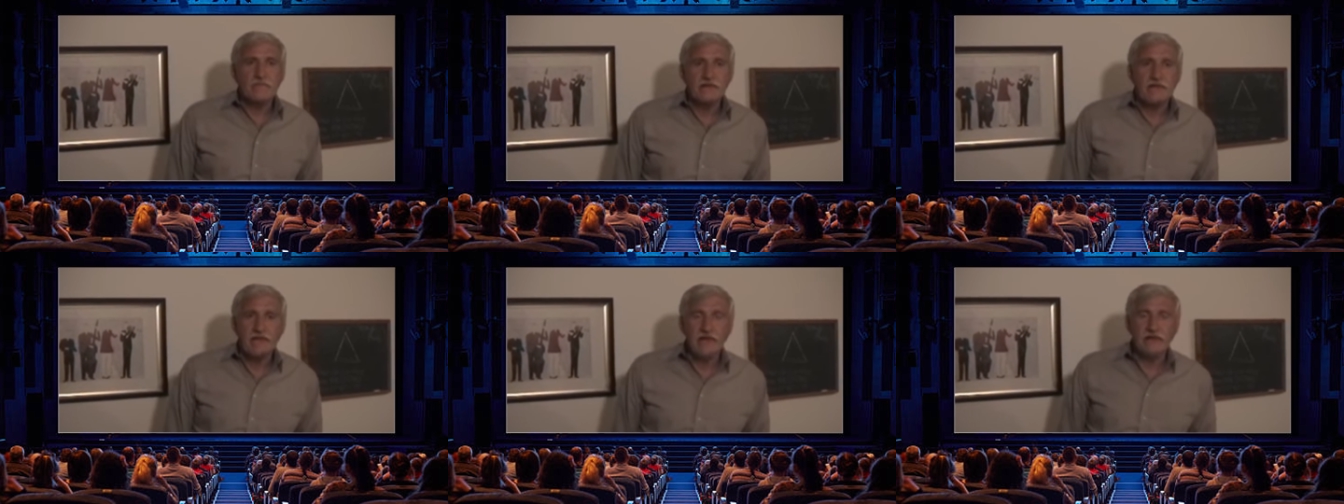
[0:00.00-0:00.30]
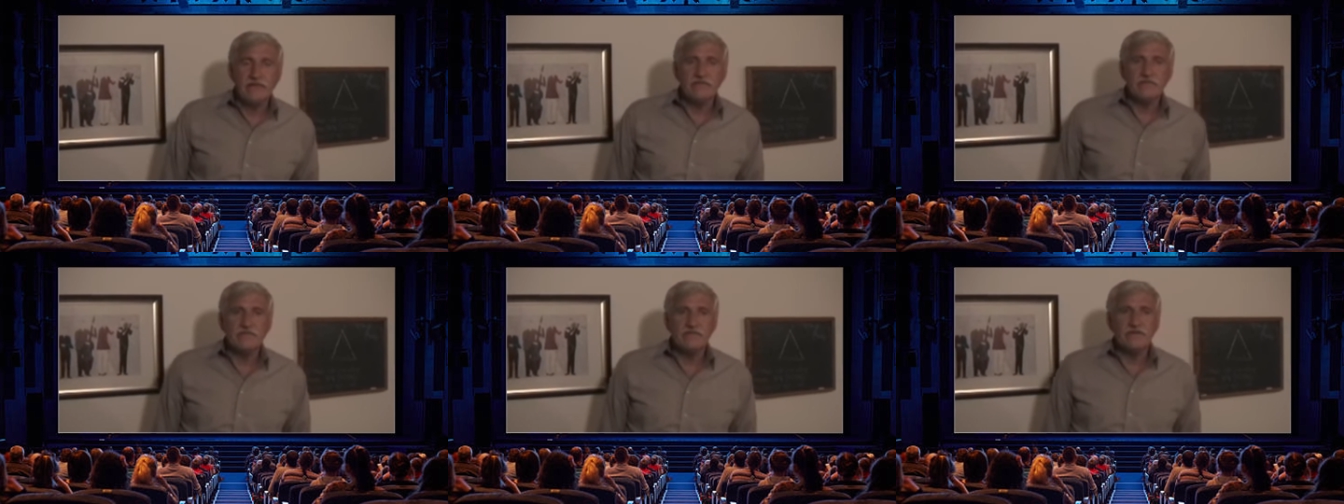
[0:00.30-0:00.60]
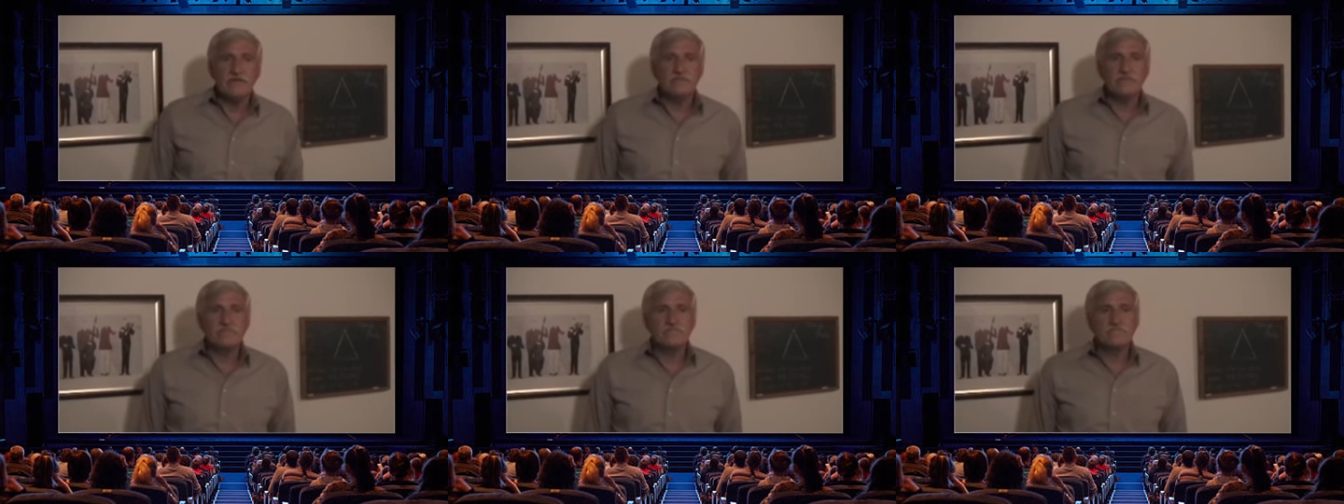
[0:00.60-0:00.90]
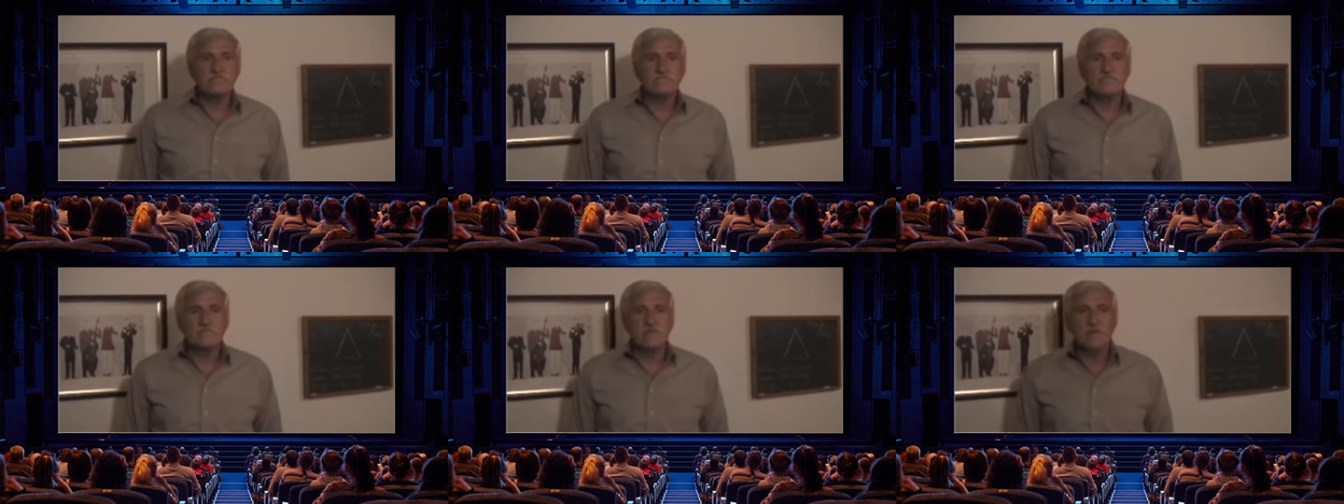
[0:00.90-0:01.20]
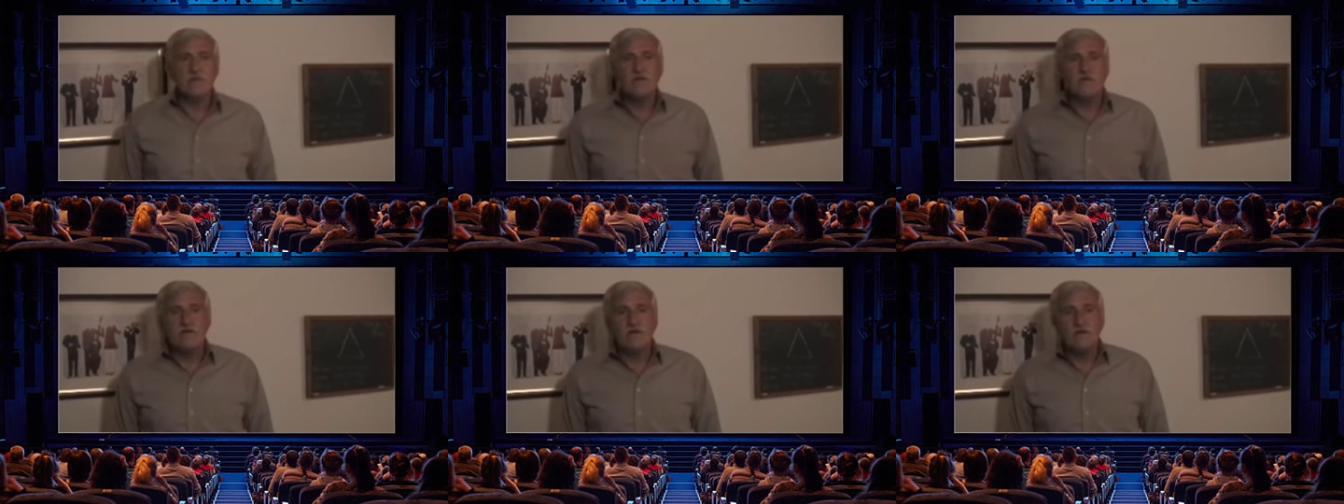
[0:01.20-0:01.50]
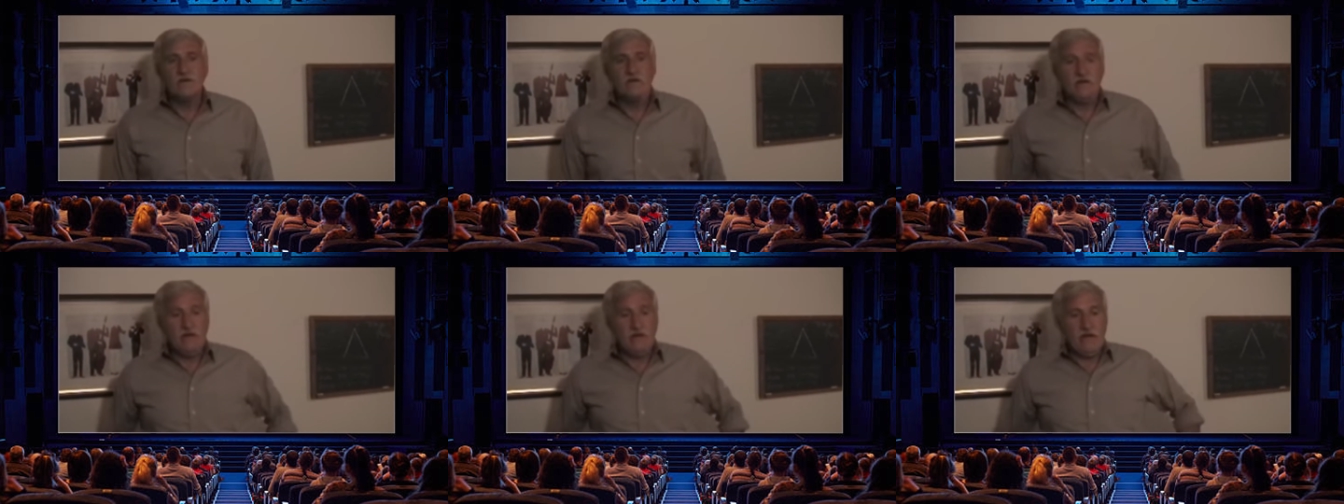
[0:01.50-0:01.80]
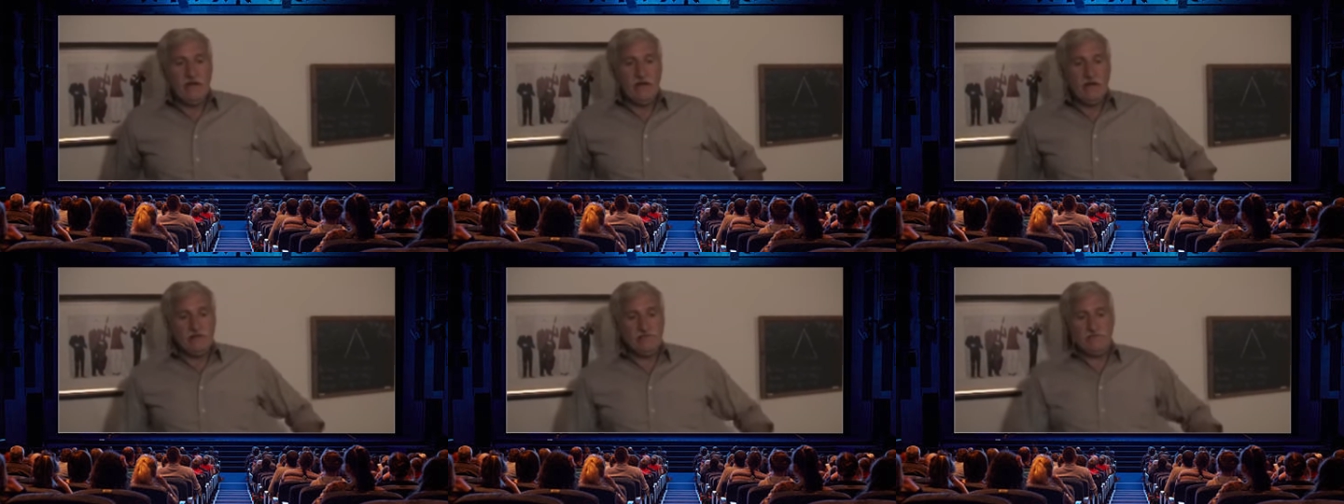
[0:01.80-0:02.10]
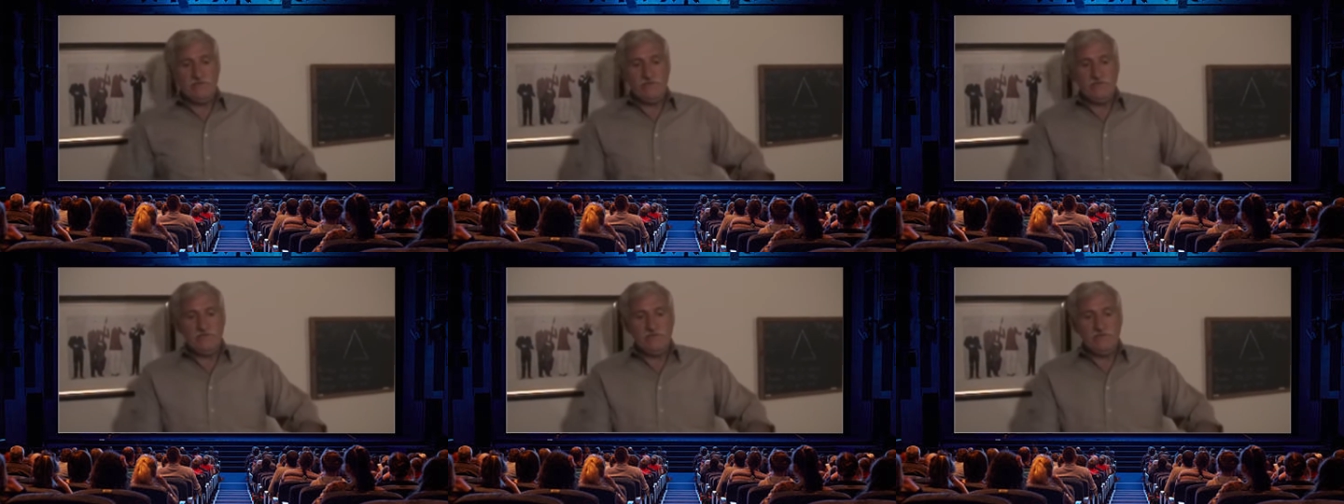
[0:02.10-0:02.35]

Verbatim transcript: And um, I saw